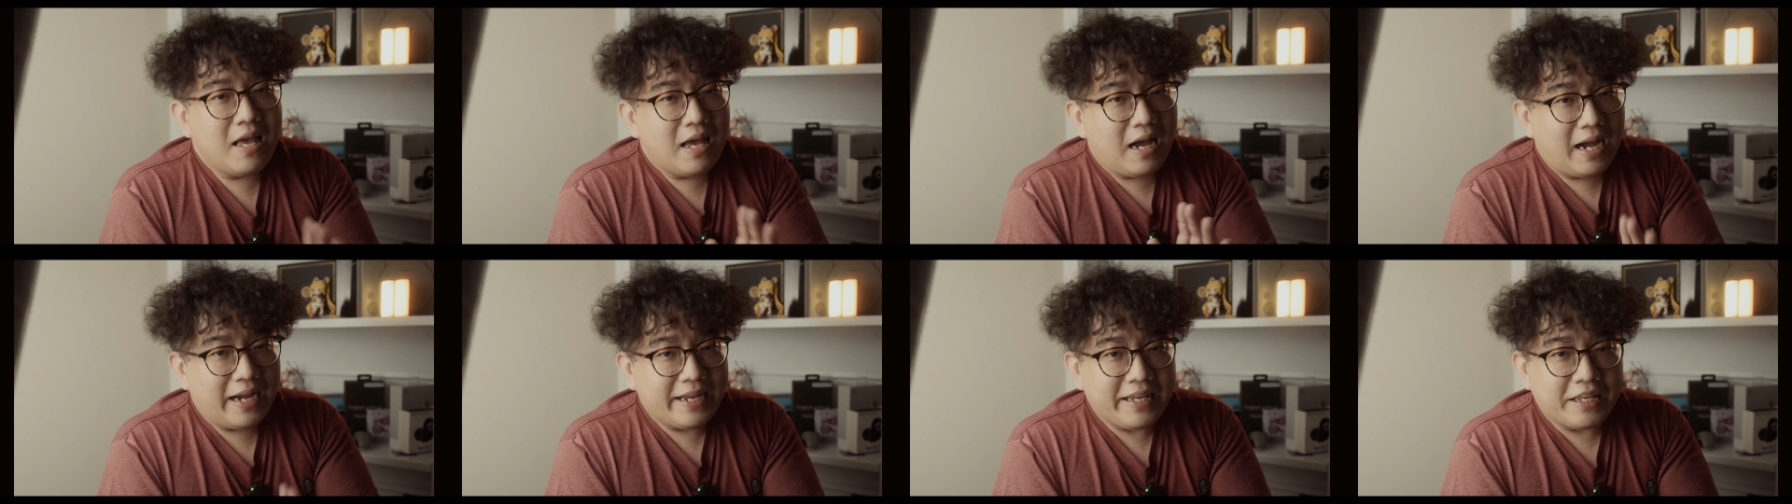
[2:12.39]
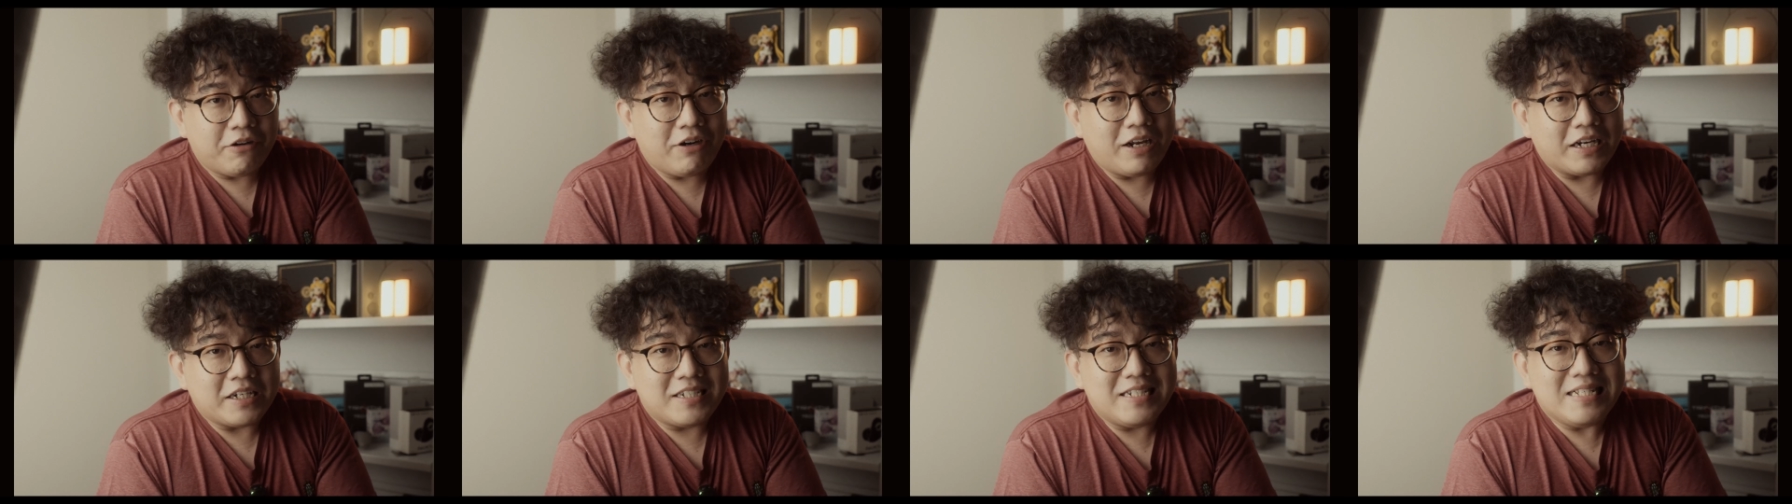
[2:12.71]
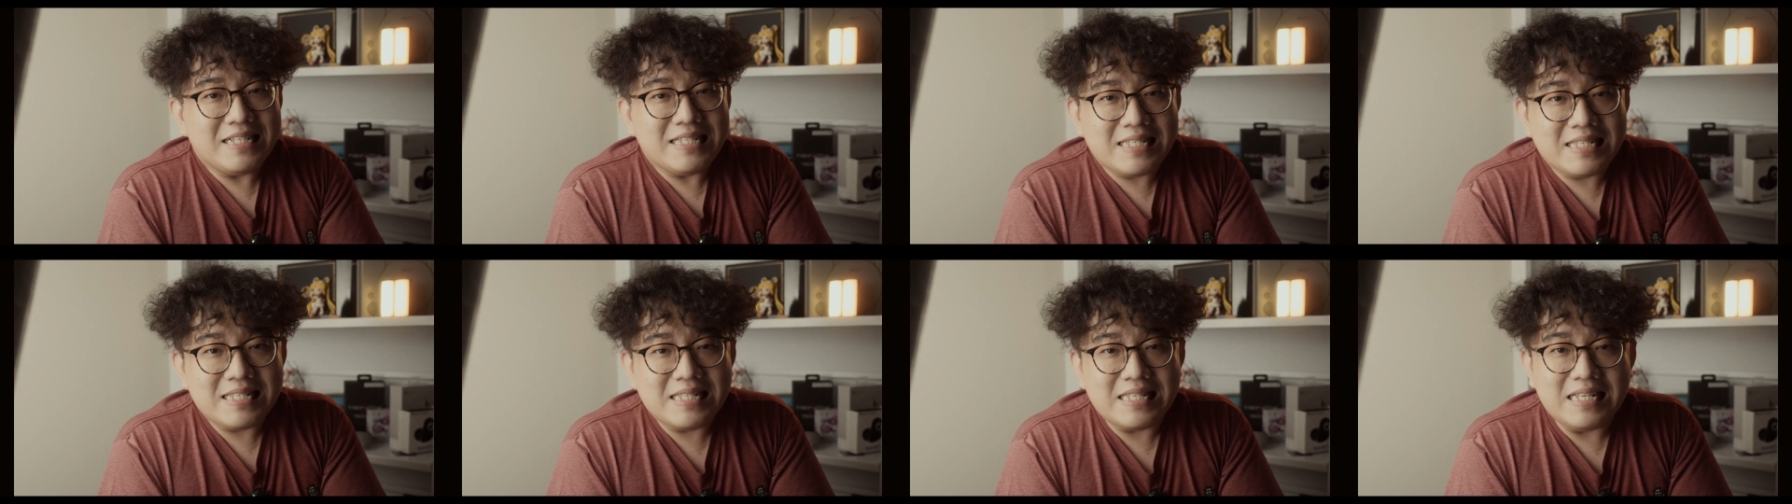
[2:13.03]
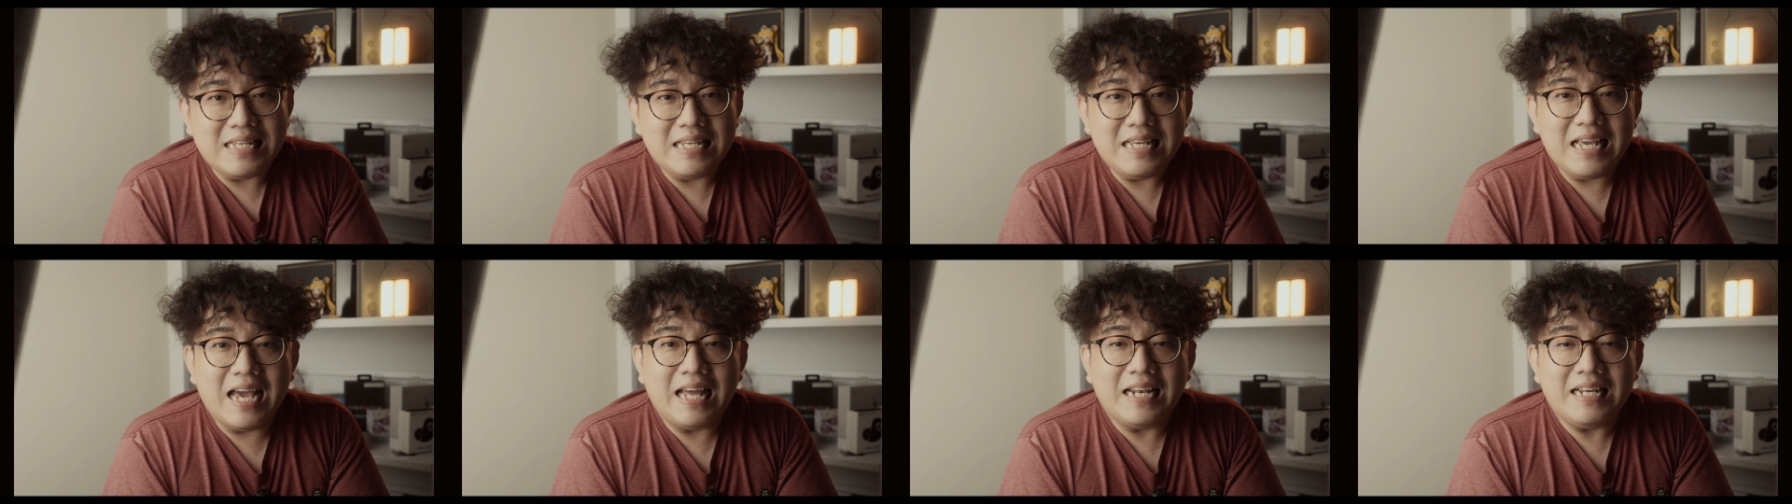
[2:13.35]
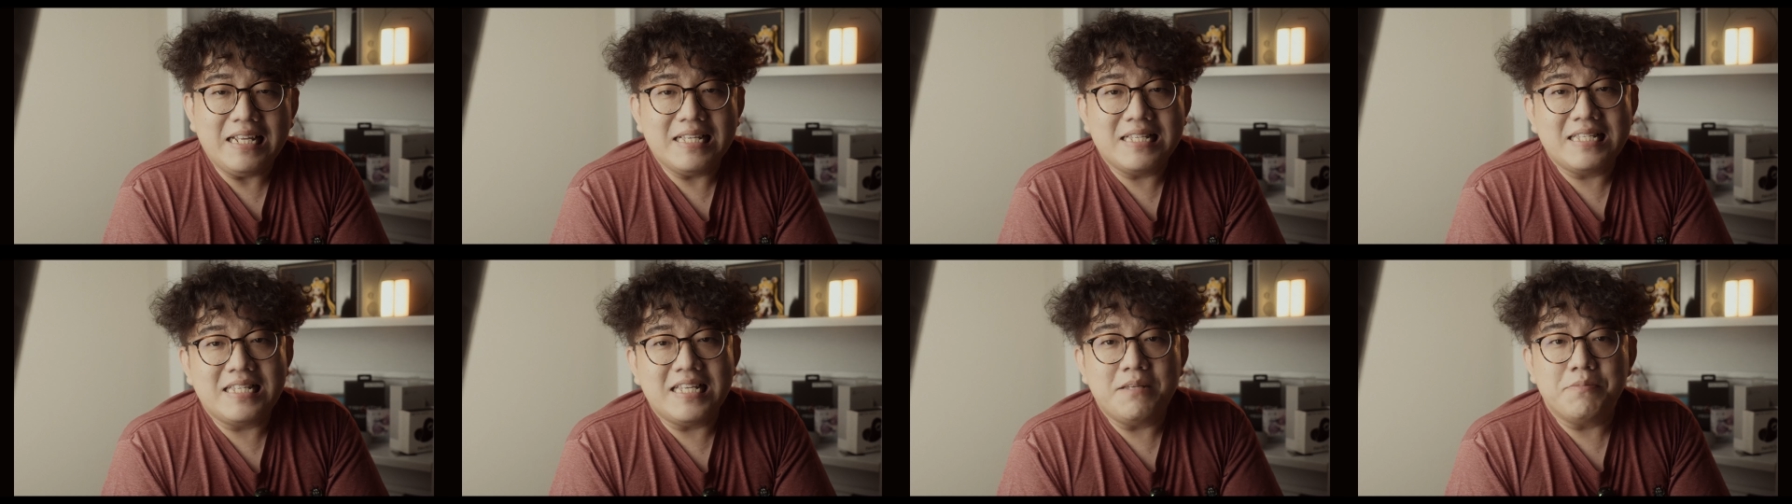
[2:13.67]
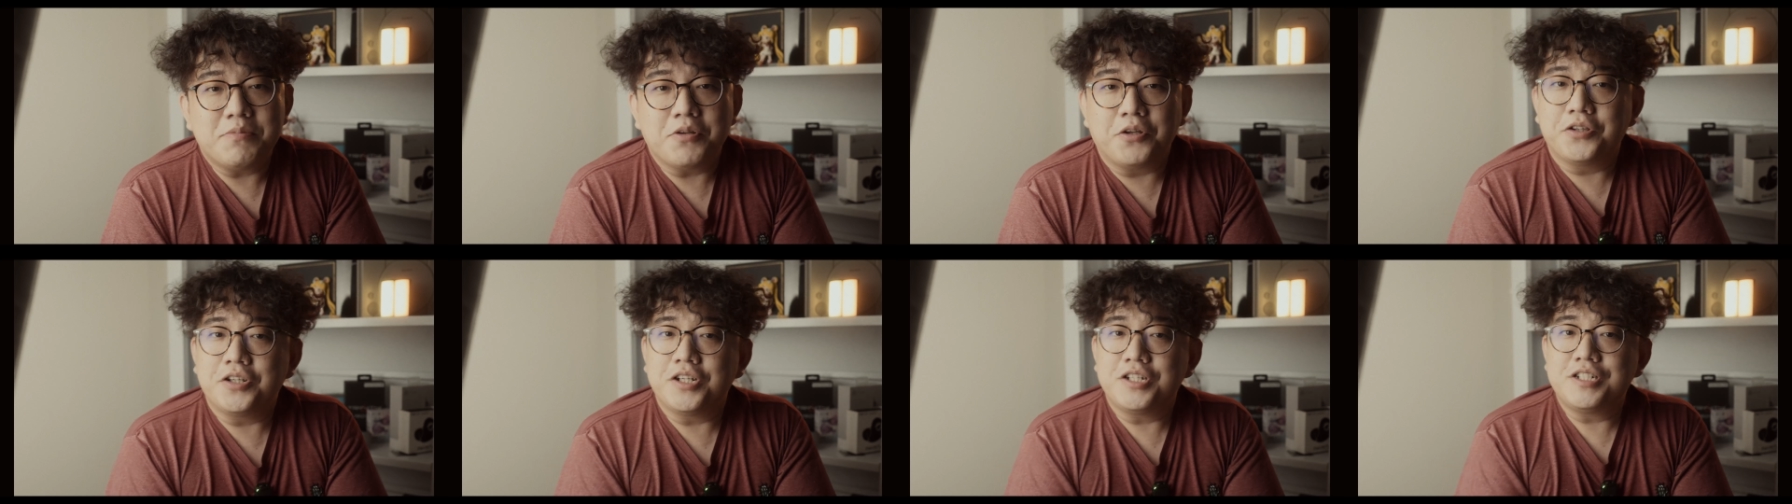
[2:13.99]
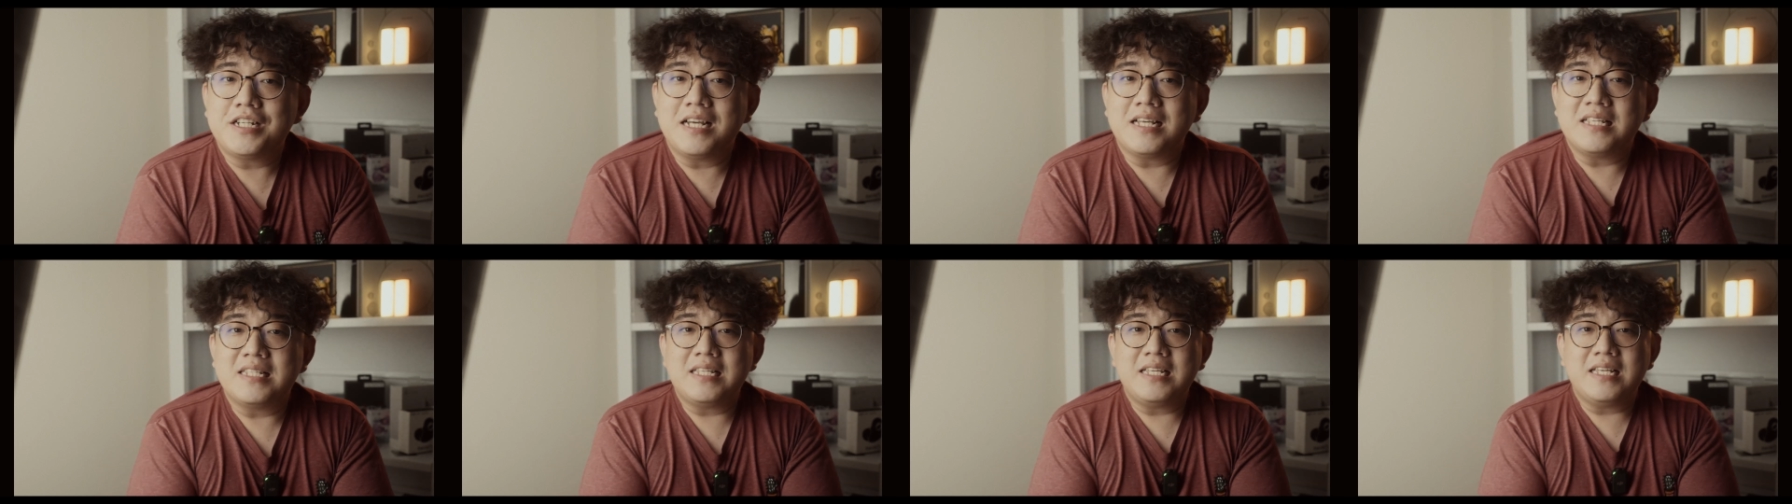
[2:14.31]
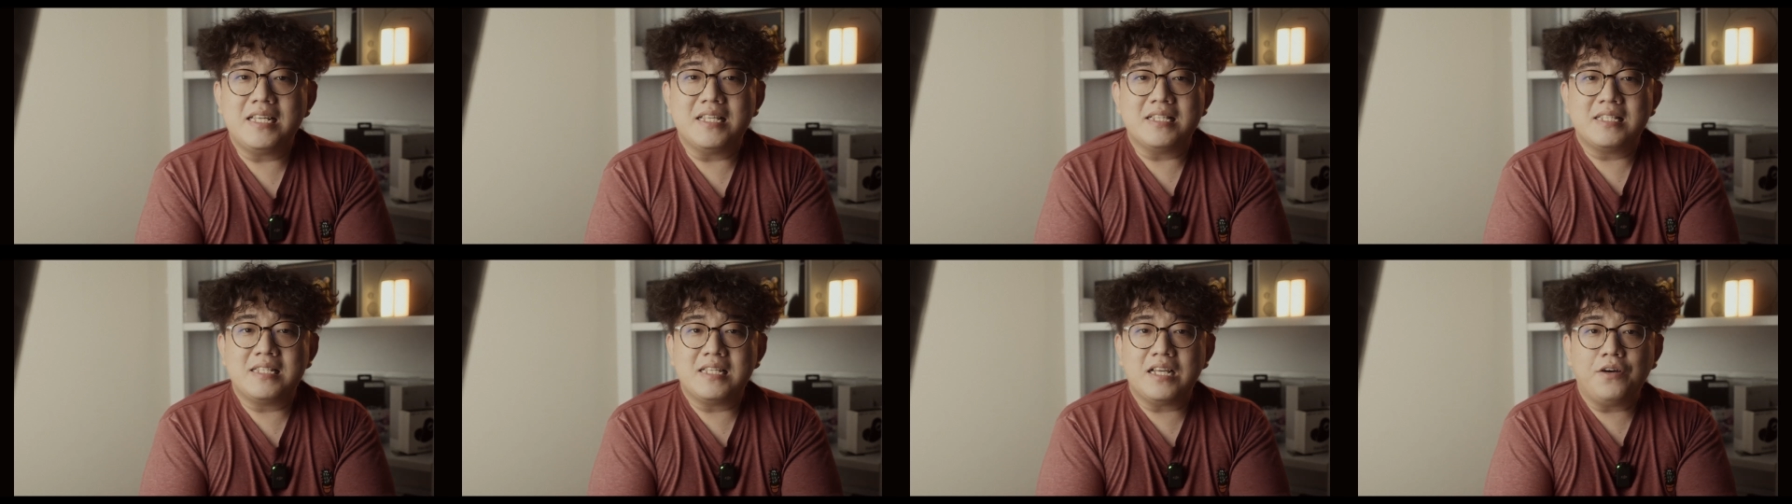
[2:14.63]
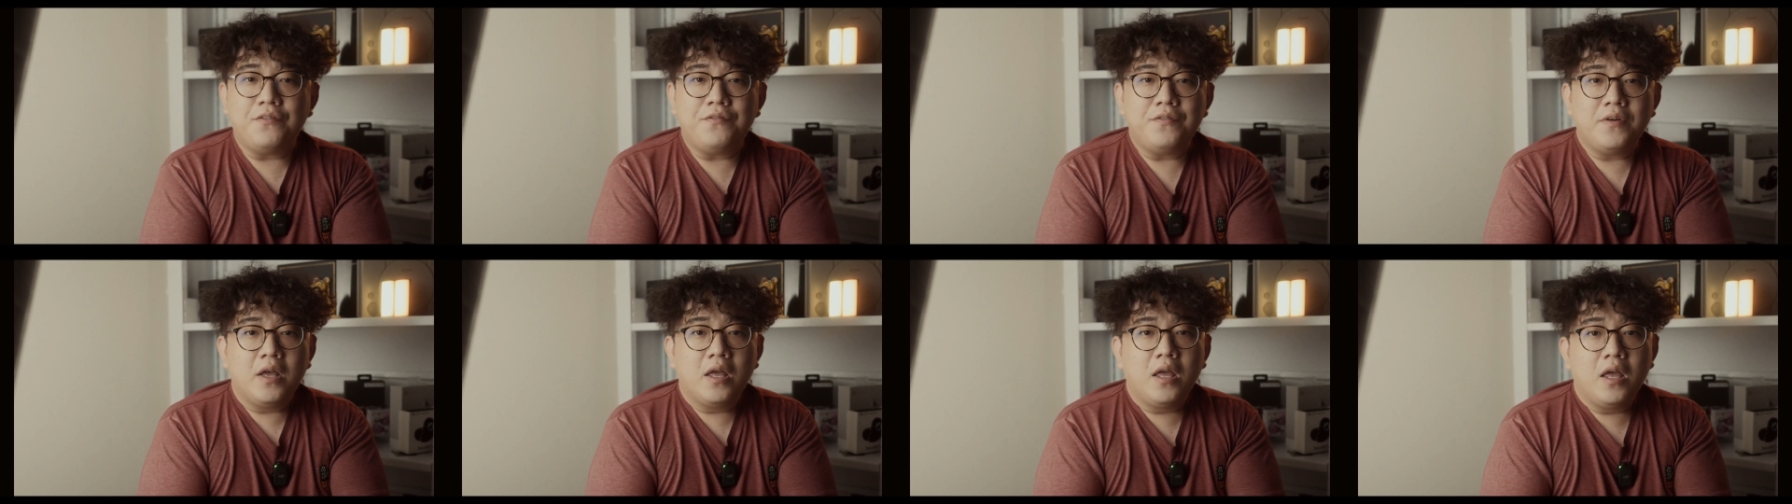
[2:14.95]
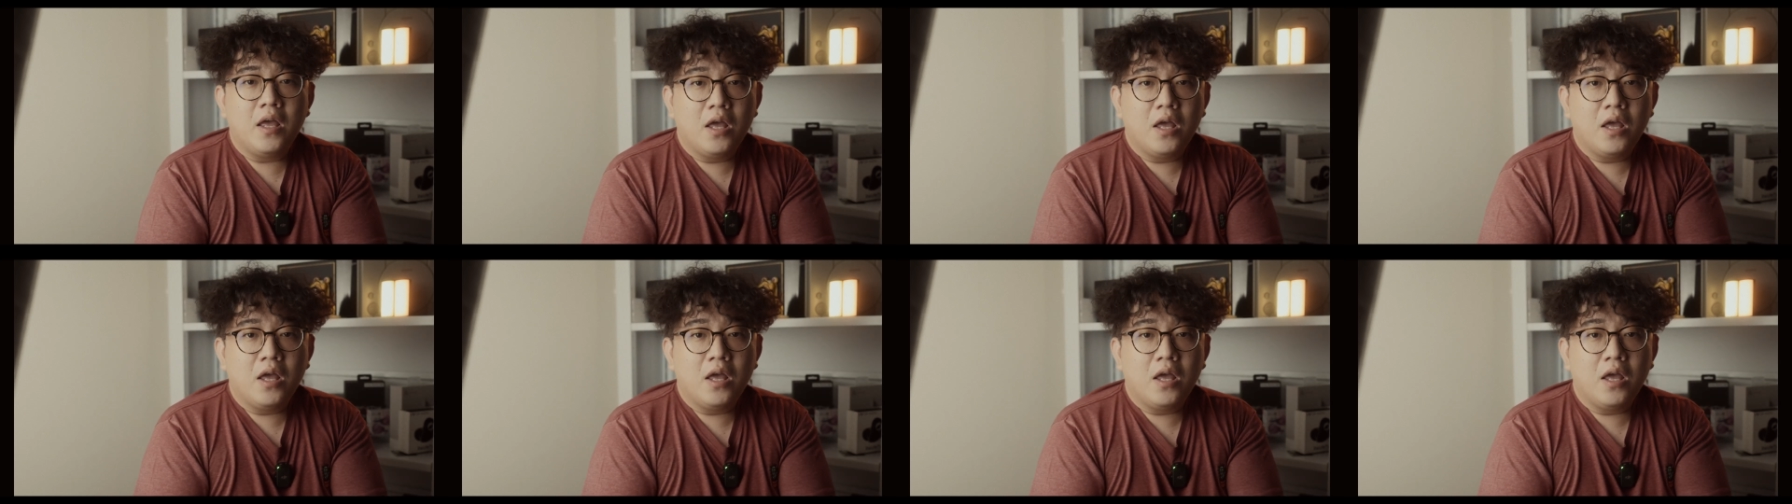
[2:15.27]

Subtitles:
I cannot actually see any seams on the chassis itself.